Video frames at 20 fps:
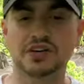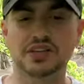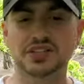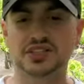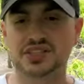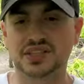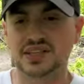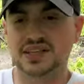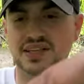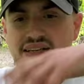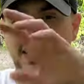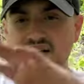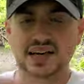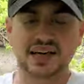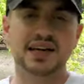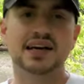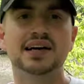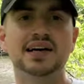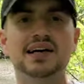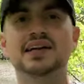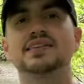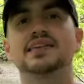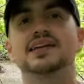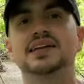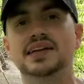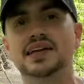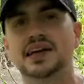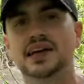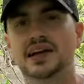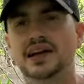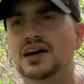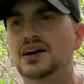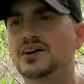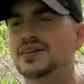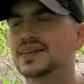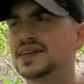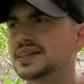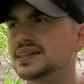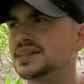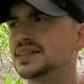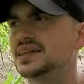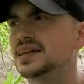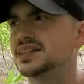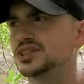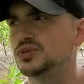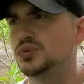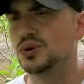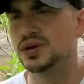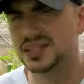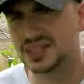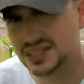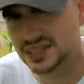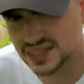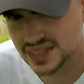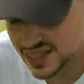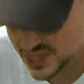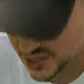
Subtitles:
You just da-da-da-da-da, and then you get out. And they did that twice a day,